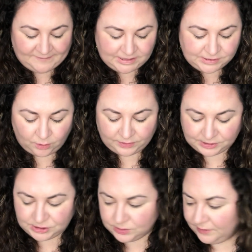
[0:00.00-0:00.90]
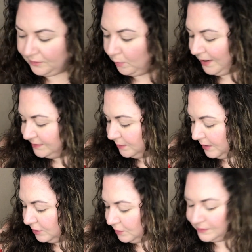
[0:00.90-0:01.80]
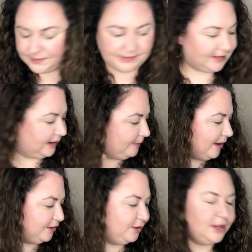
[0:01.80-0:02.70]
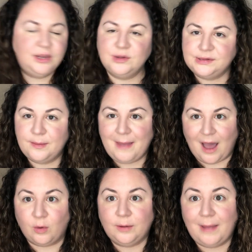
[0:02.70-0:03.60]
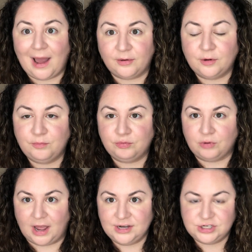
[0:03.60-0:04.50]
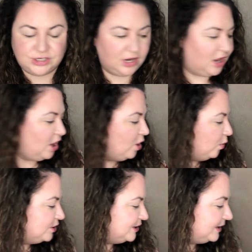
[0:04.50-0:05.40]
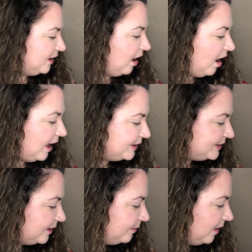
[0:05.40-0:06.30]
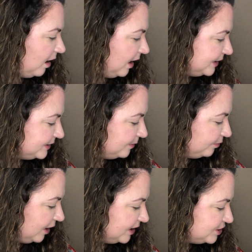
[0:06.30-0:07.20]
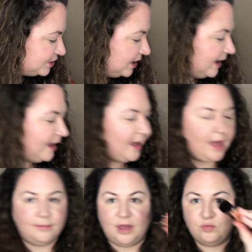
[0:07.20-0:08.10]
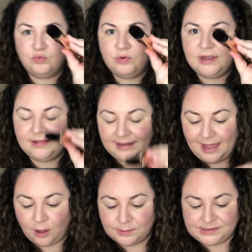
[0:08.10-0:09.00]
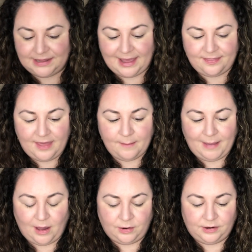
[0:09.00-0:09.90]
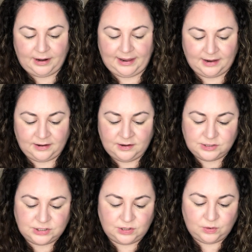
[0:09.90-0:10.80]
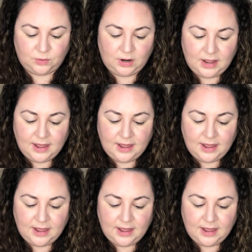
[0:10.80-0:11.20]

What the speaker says: So there's two different ways you can use the setting powder. You can use the Power Powder brush, which is an awesome, awesome brush that really helps get that powder into